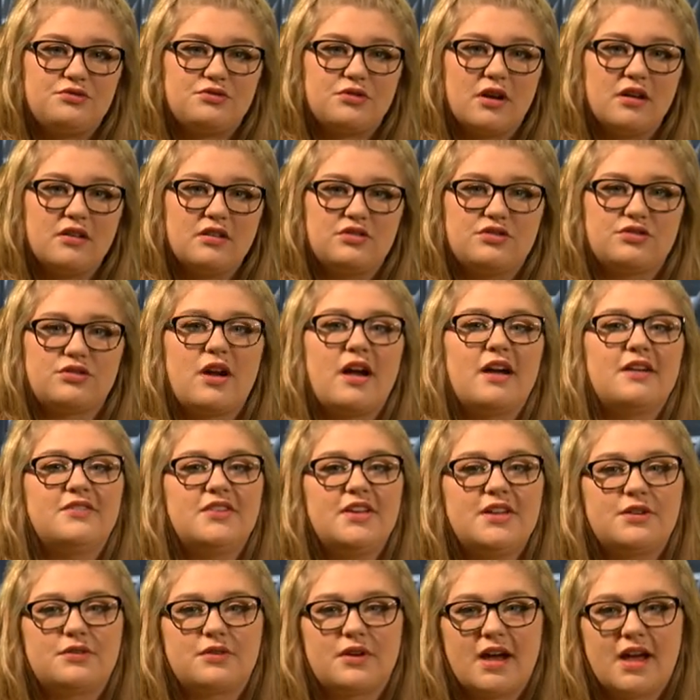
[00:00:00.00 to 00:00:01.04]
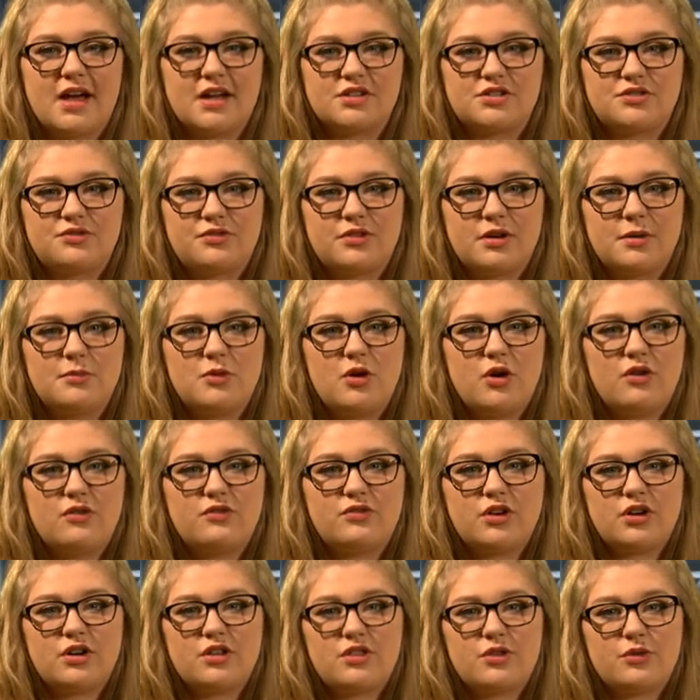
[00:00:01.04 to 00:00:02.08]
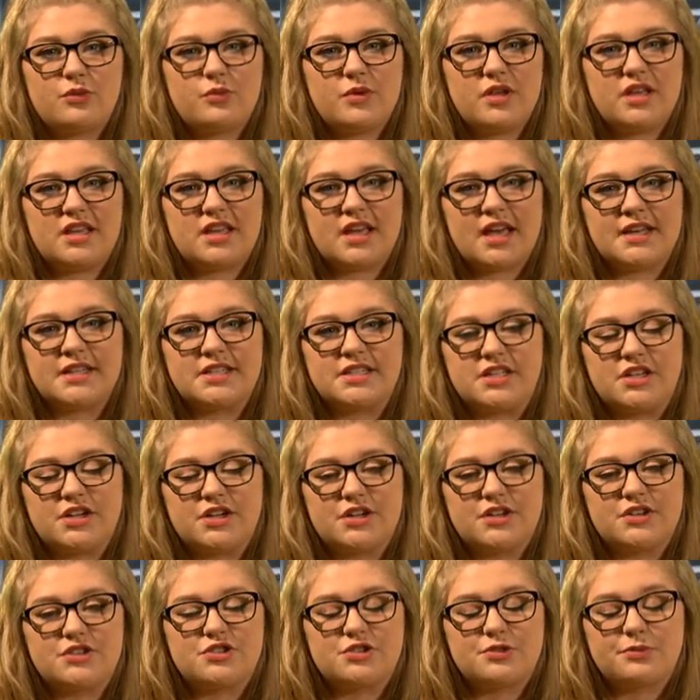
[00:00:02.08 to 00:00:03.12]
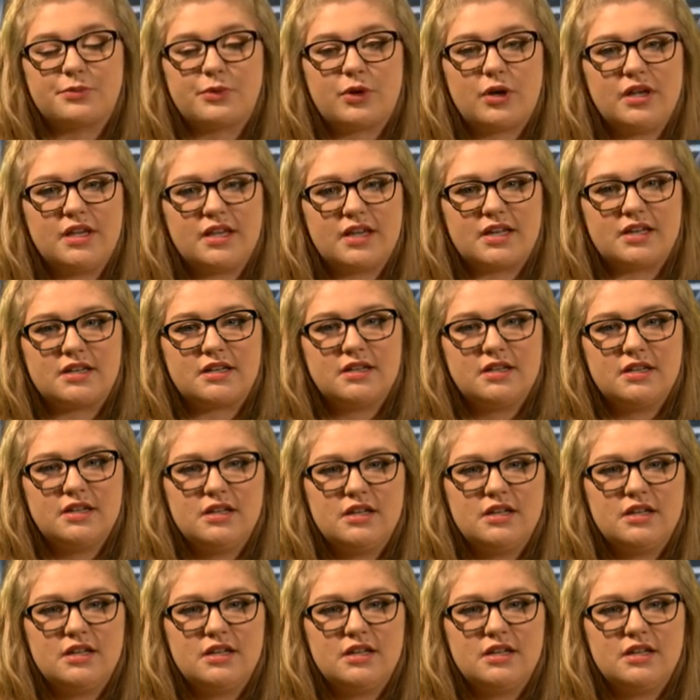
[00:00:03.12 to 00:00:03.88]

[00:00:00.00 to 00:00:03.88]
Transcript: drunk driving crash from over the weekend here in Sheboygan.